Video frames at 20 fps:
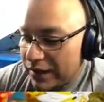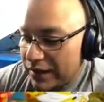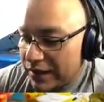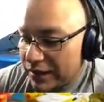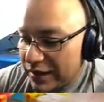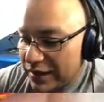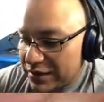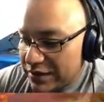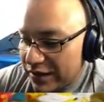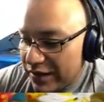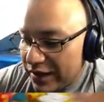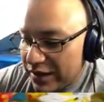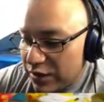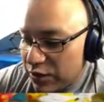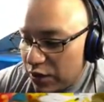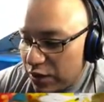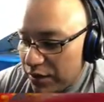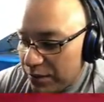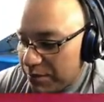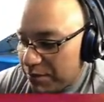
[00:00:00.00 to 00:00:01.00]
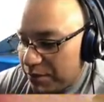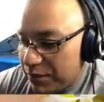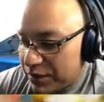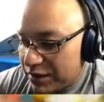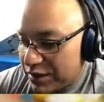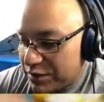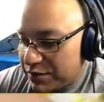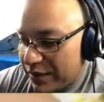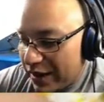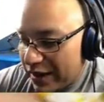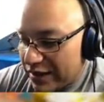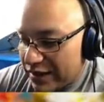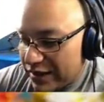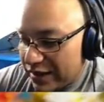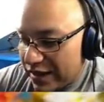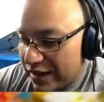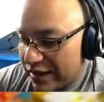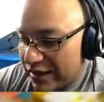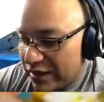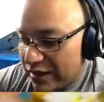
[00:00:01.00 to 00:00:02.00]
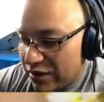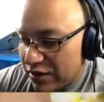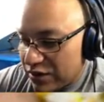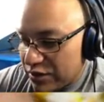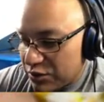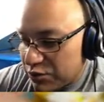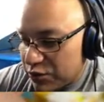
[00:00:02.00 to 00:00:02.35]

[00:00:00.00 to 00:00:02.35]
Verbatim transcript: let's go ahead and um, put this back together here because